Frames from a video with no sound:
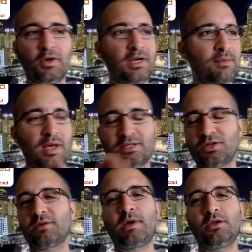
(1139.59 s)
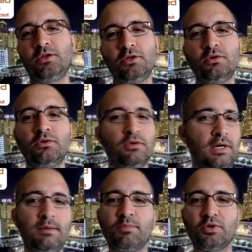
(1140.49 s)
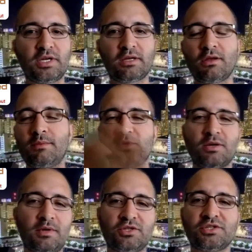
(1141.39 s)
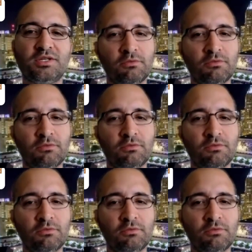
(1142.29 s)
and I'm not talking about you in particular, I'm talking about just in